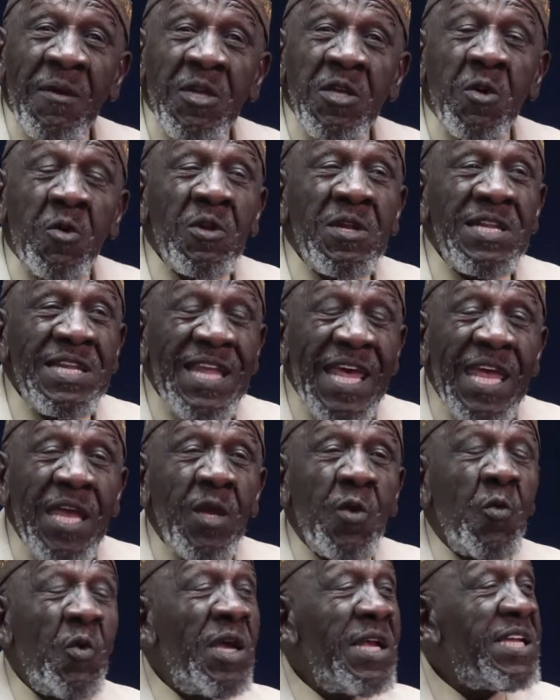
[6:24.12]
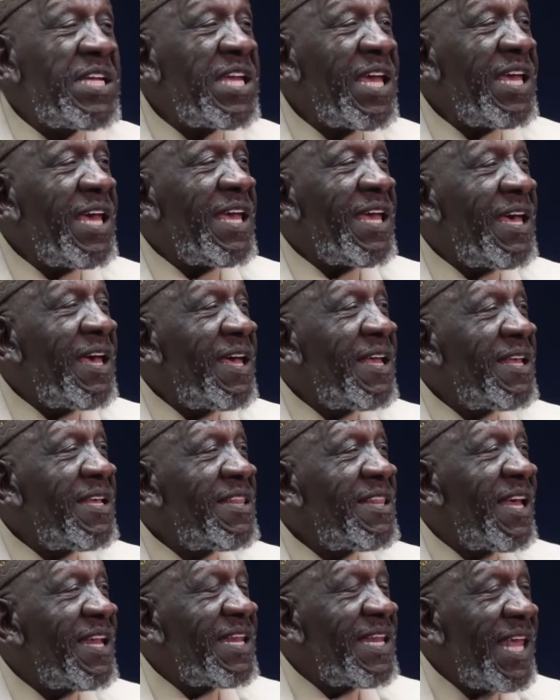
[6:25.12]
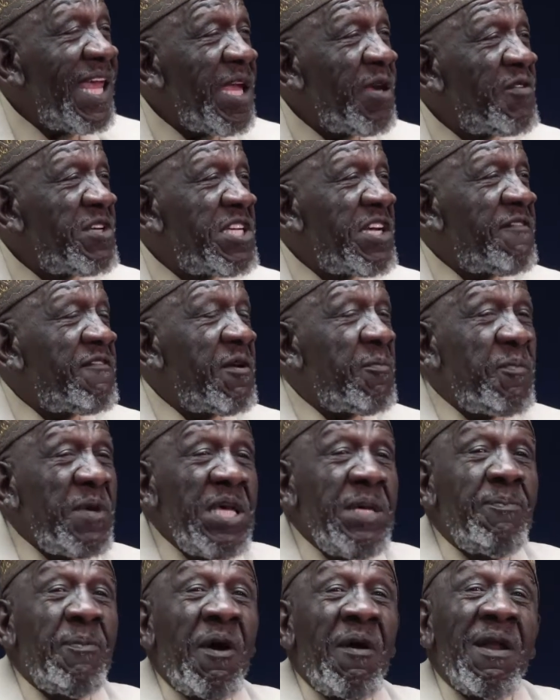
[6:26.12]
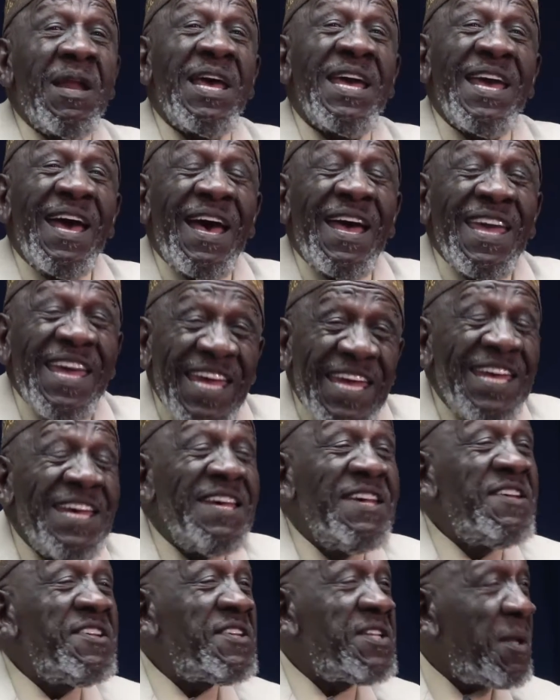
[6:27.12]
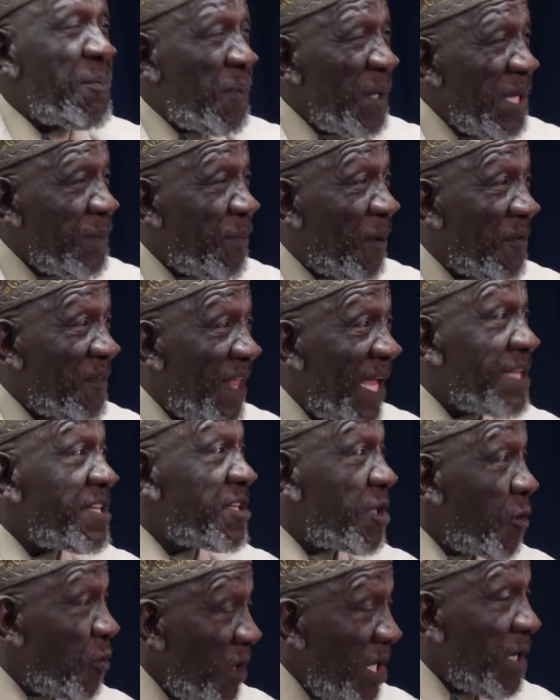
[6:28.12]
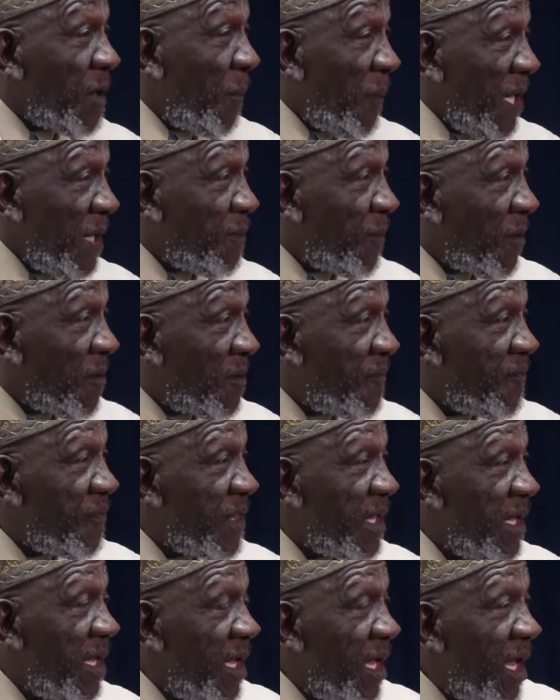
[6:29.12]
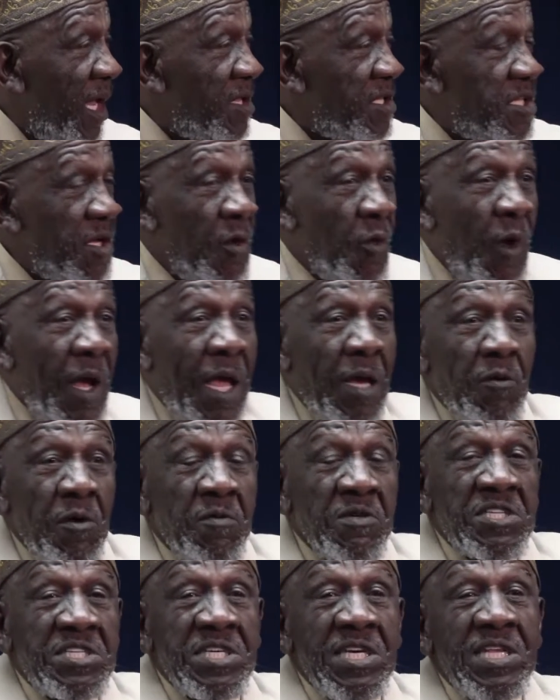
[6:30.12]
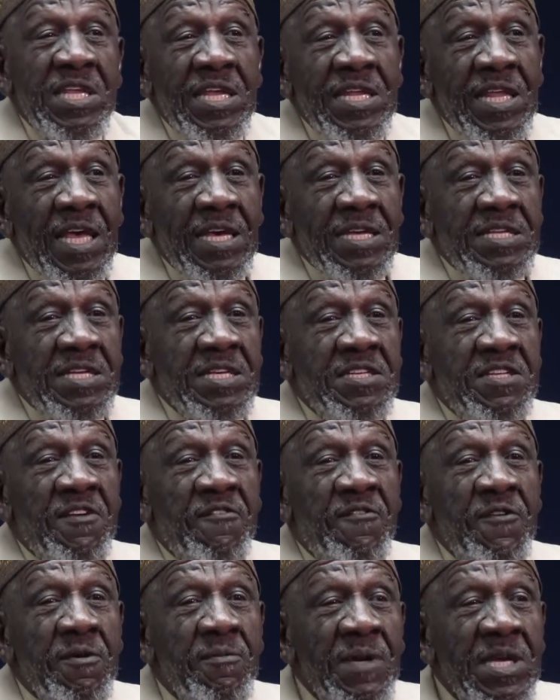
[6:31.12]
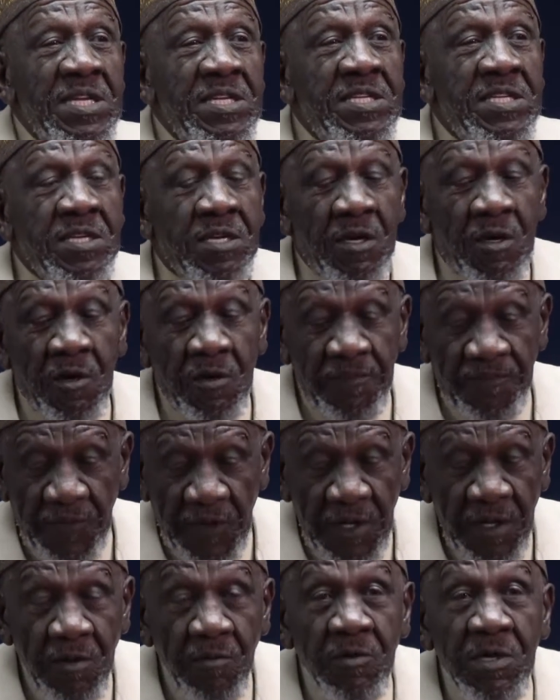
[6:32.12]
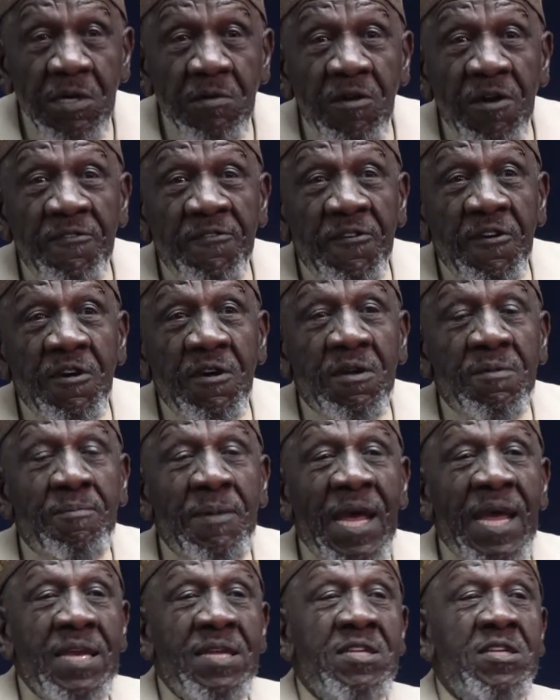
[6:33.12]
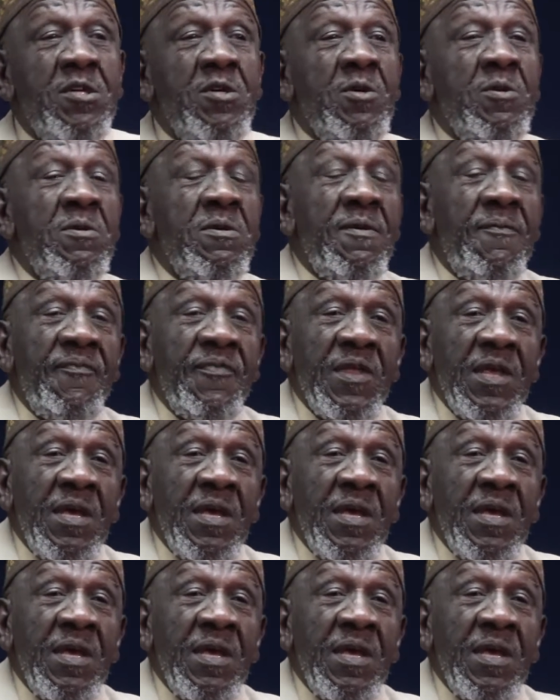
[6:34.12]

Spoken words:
Your language, the language of the people, is the people. That's the real people. And so while we were sitting there just a few minutes ago, we referred back to